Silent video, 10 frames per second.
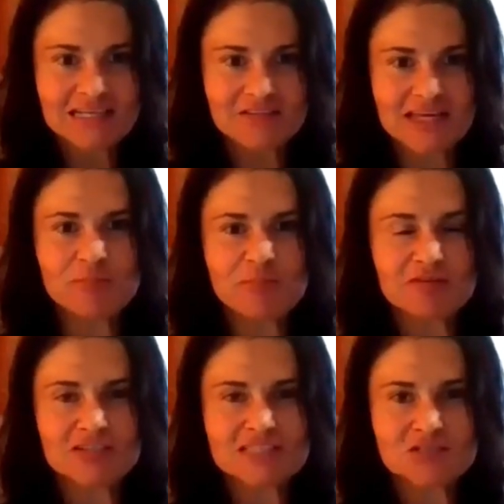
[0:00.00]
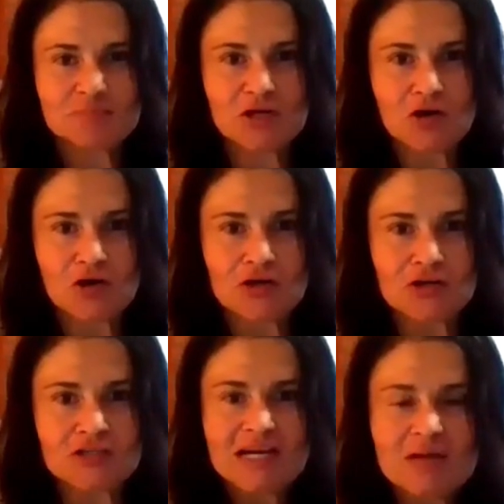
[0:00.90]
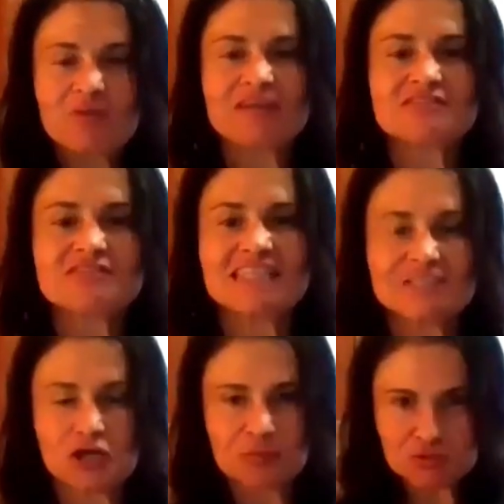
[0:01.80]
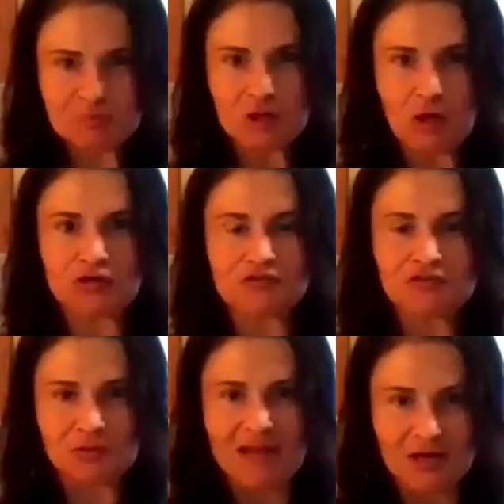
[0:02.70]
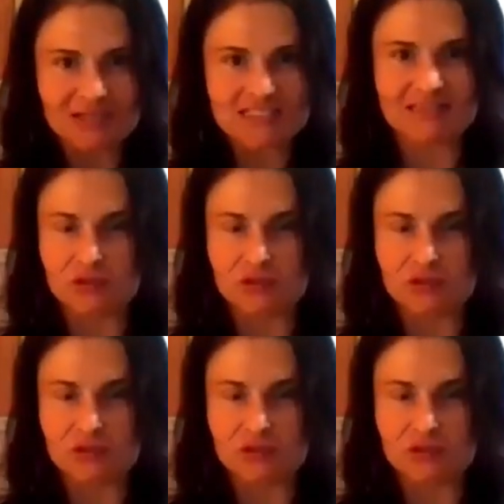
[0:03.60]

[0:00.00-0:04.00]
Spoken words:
The ambivalence has been hard, but I've seen it's almost been harder for their parents.